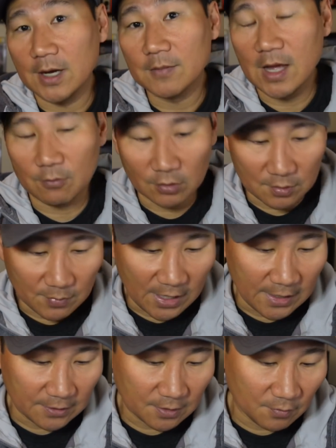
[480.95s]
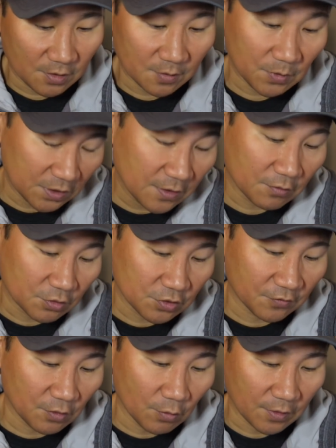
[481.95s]
I'm not really buying some of these, but these are
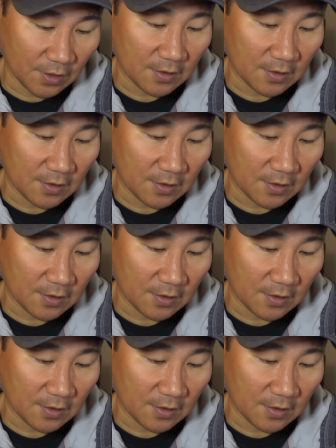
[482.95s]
interesting ones.